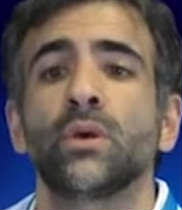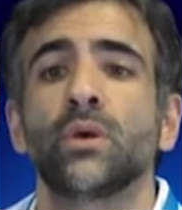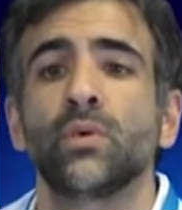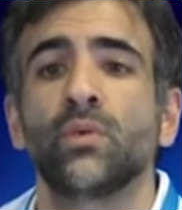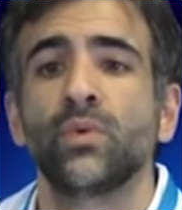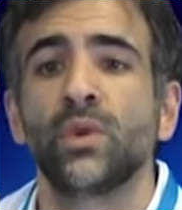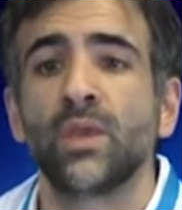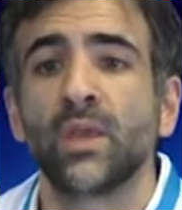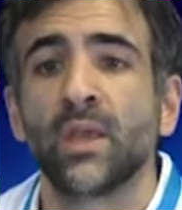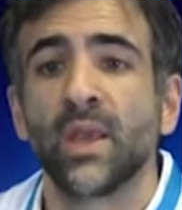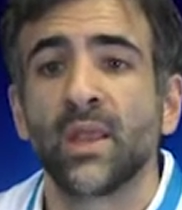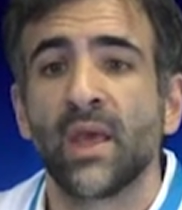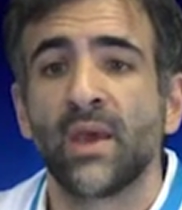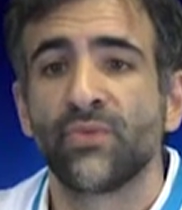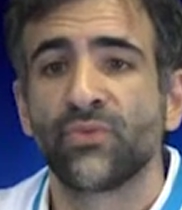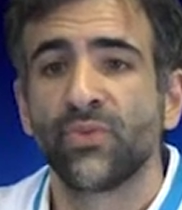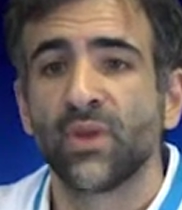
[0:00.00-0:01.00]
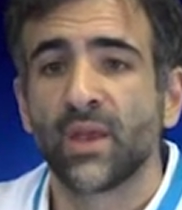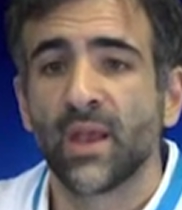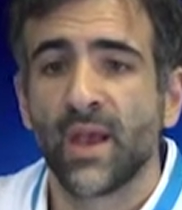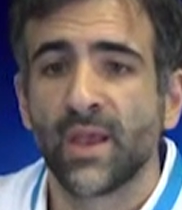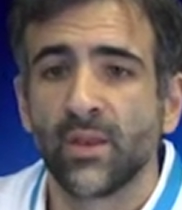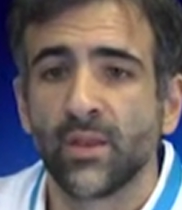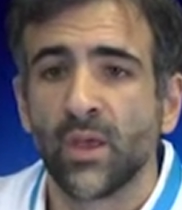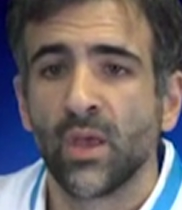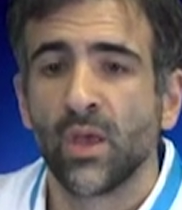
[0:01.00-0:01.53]
we can have 3
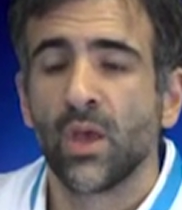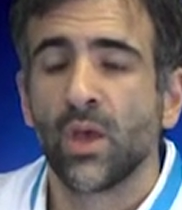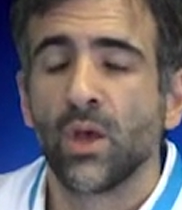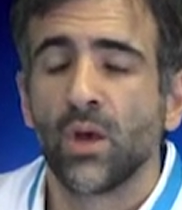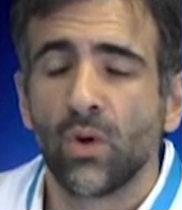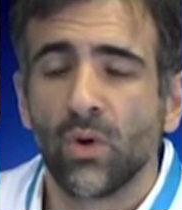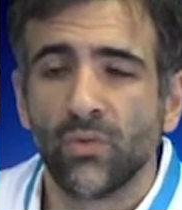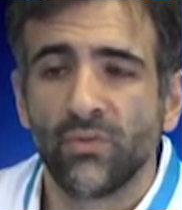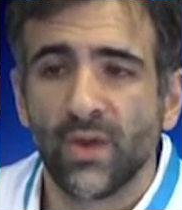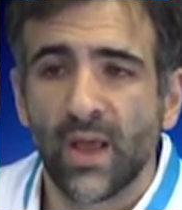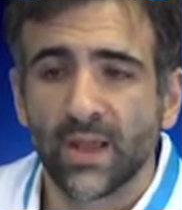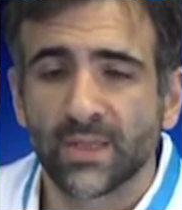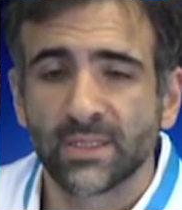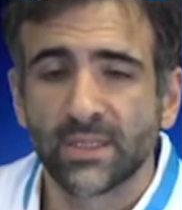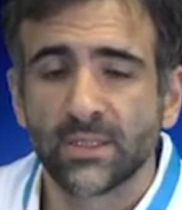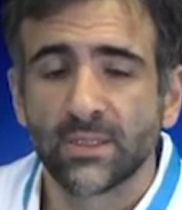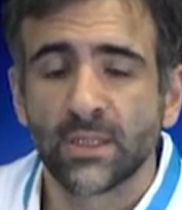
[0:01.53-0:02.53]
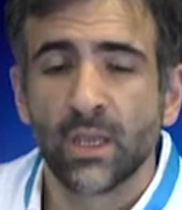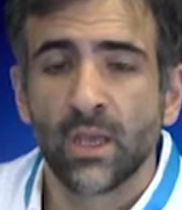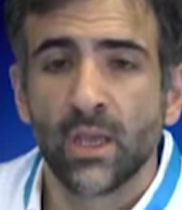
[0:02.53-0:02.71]
kinds of axes.